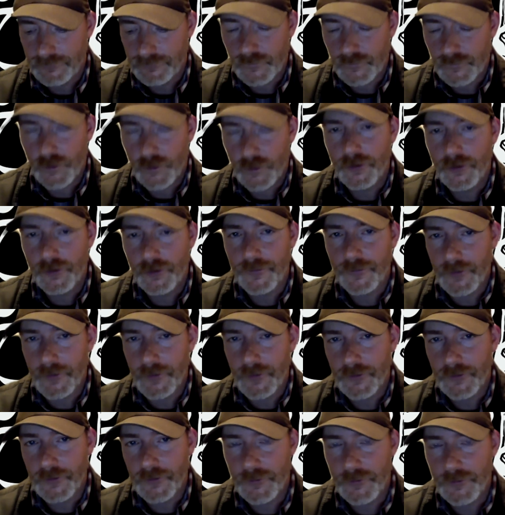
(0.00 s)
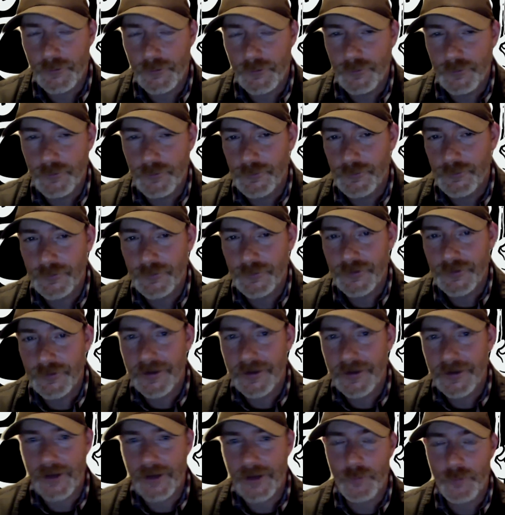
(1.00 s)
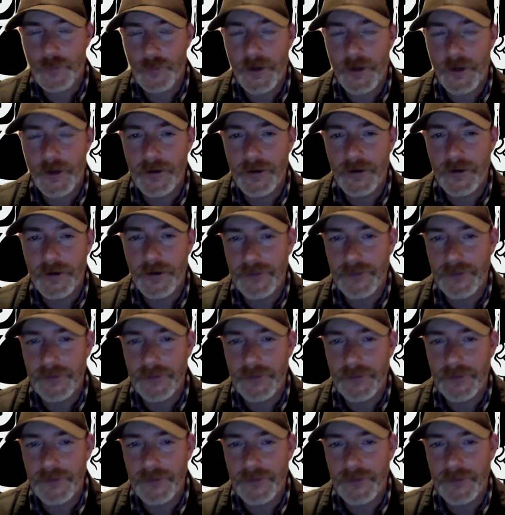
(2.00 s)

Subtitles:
You're the first to catch wind of it.